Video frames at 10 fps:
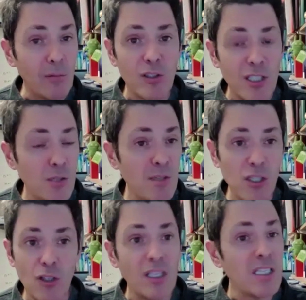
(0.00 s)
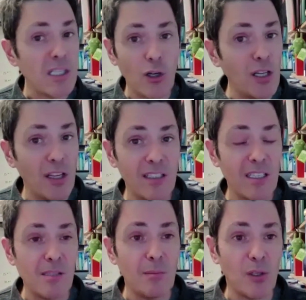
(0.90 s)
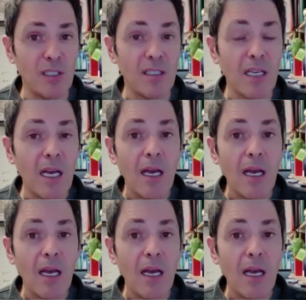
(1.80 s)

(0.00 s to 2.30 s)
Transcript: Airborne transmission is the only thing that's important.